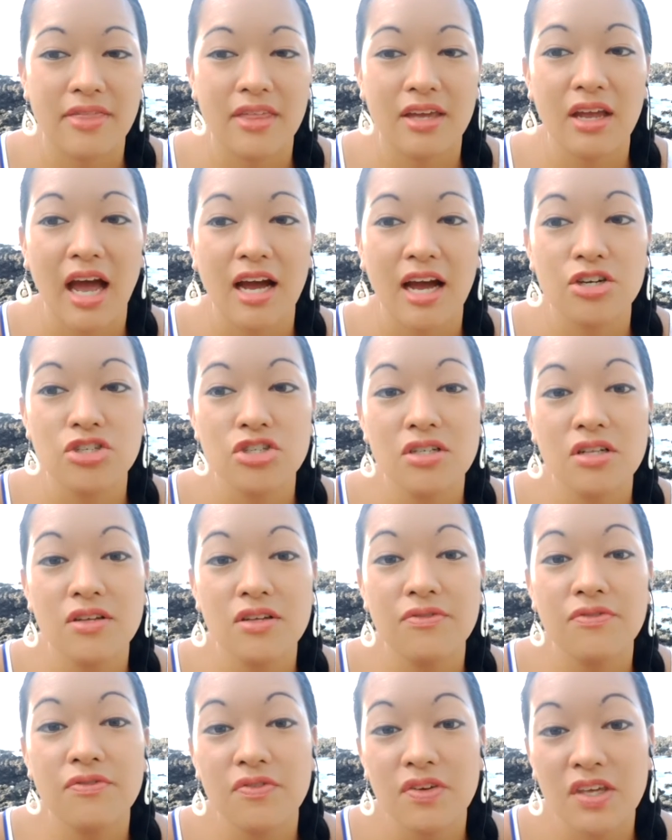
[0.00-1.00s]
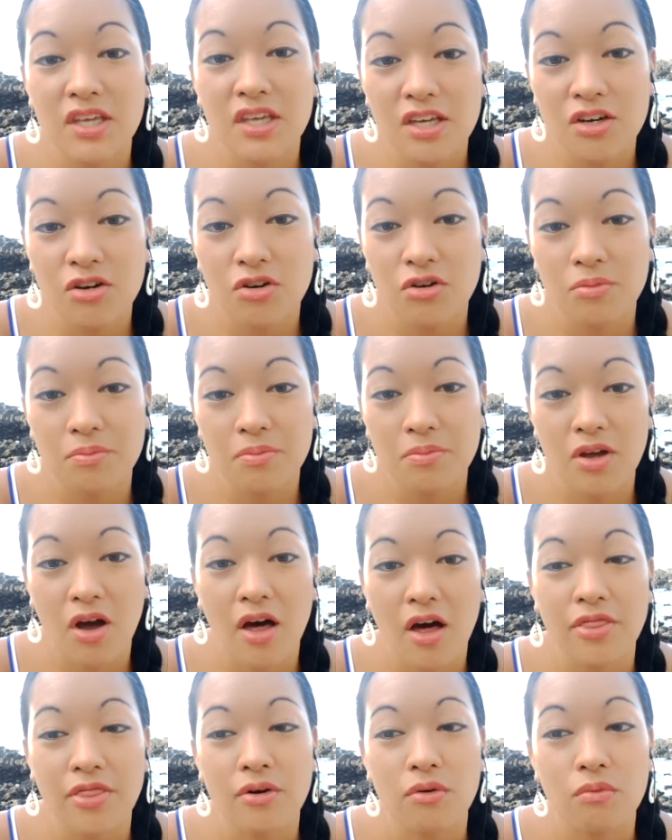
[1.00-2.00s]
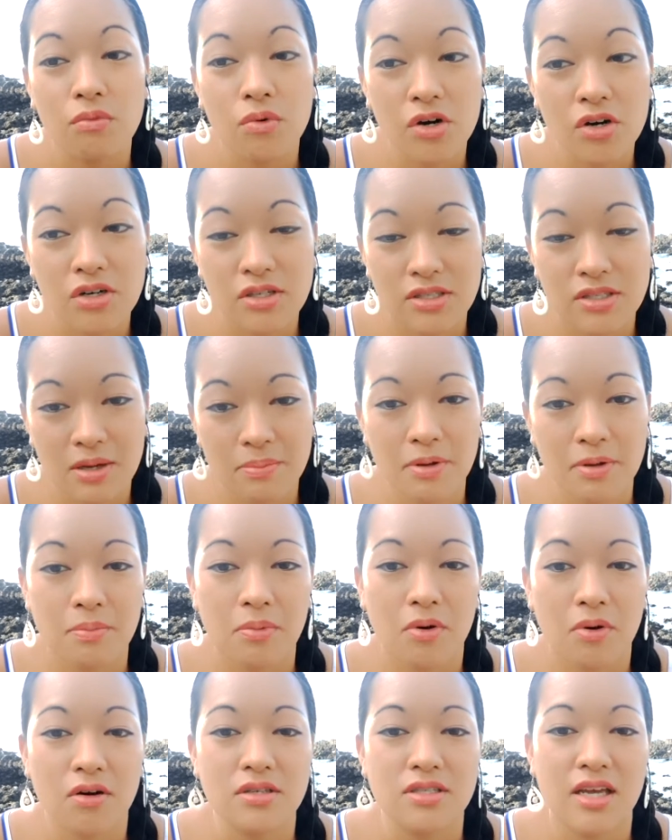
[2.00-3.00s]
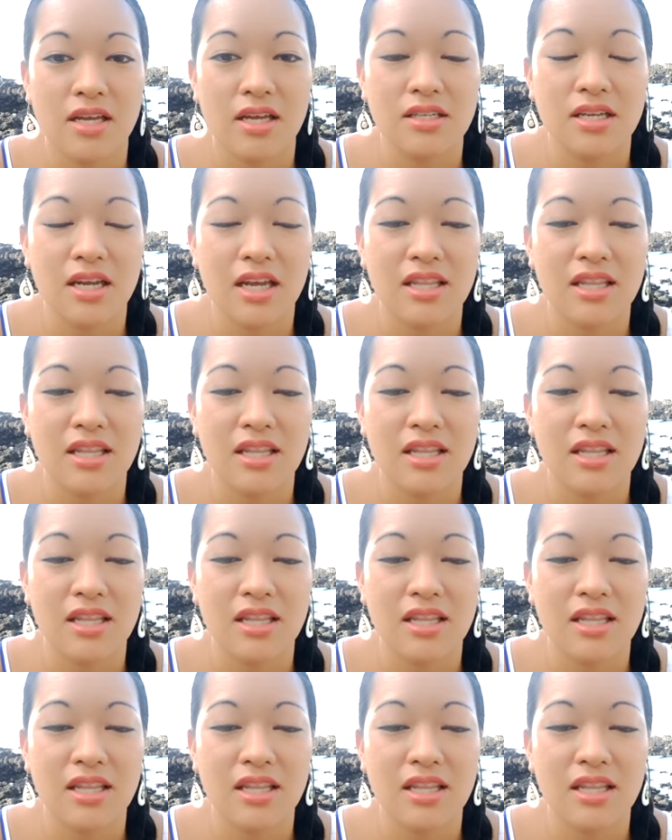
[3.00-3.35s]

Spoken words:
They actually feel beyond the words that people are sending,